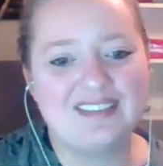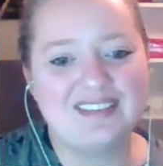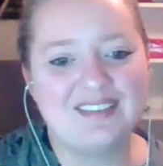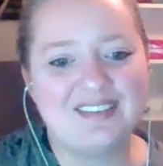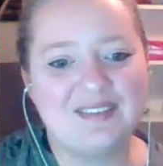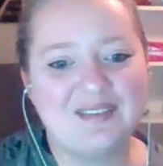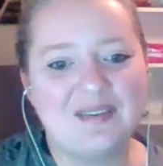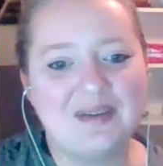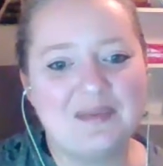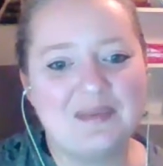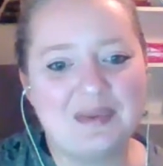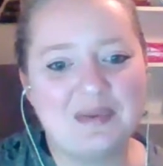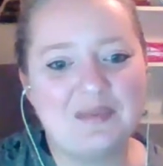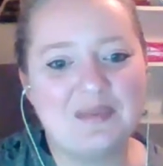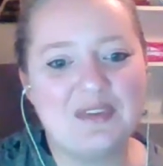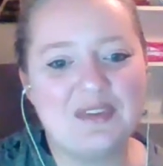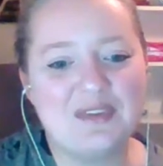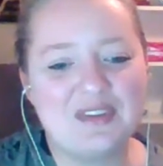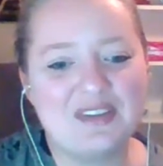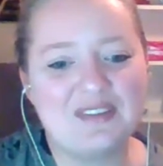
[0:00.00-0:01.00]
You know, I mean,
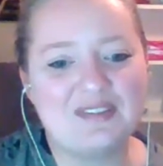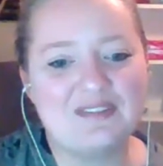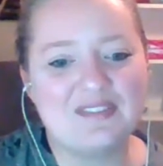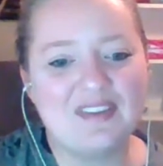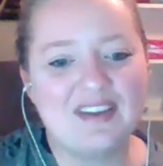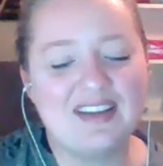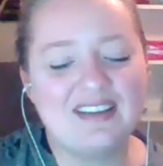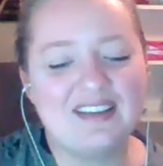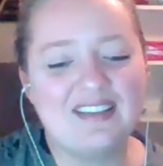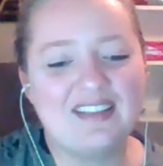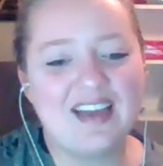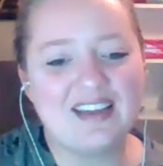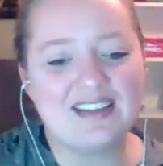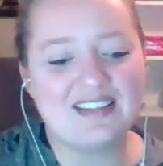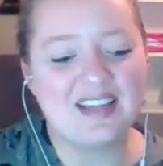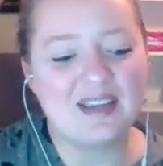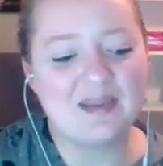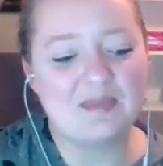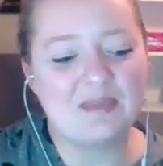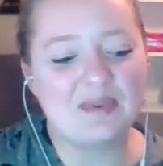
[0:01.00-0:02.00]
when you can find that
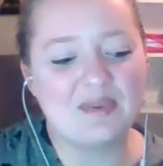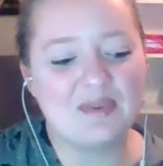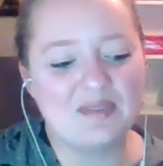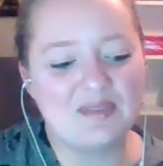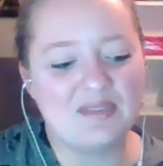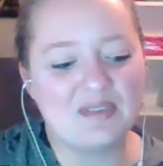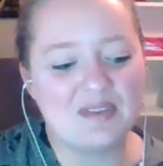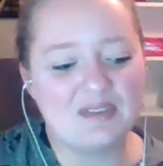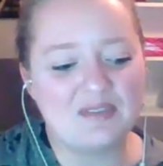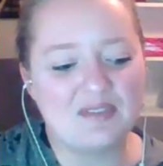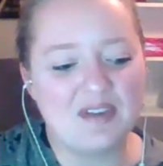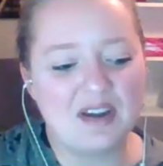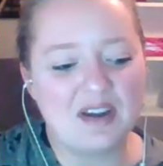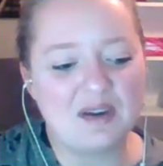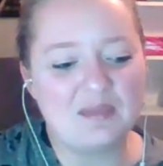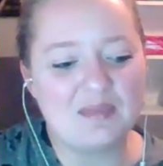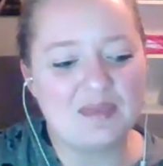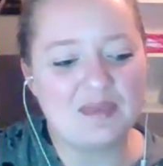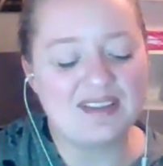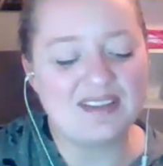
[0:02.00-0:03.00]
type of
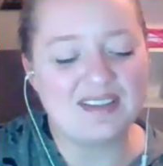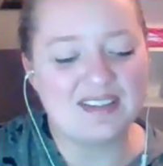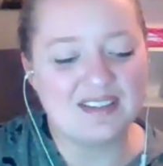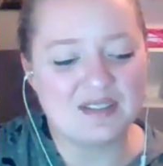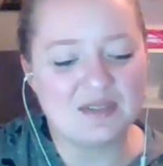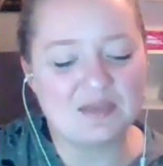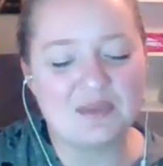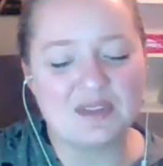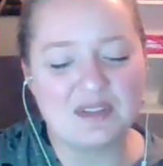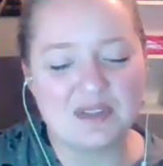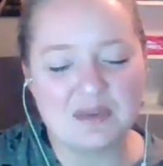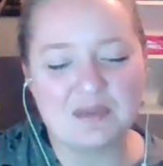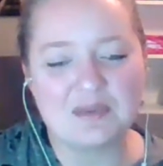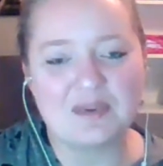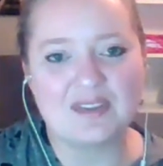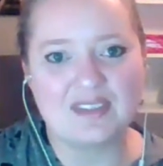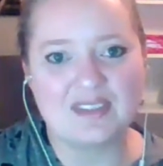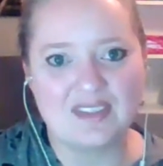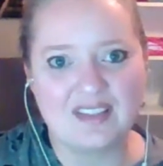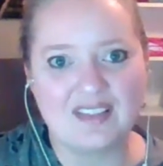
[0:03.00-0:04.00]
environment, it's really
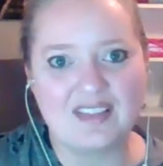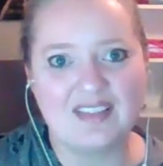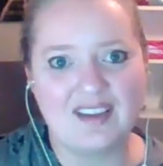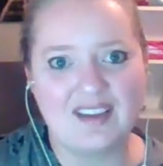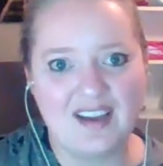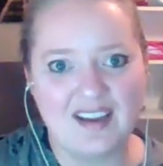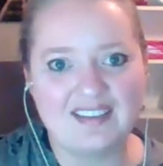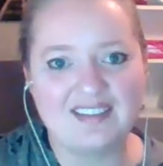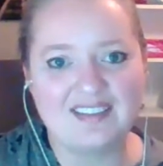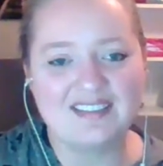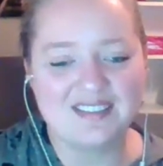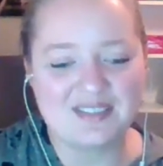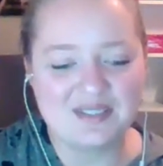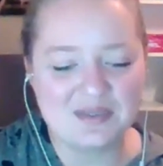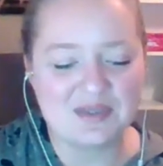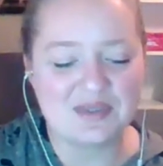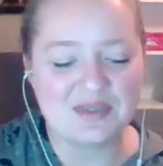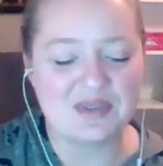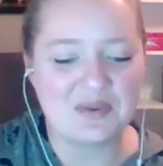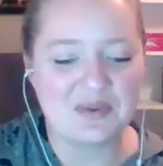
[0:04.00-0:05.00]
worth a lot. It's
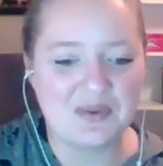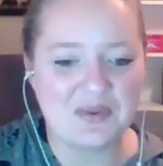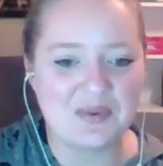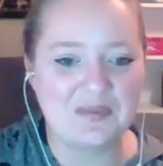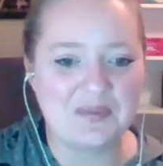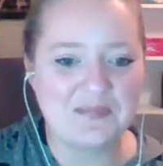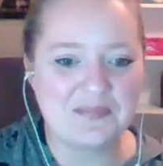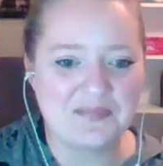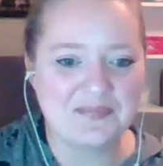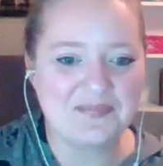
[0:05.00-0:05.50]
really cool.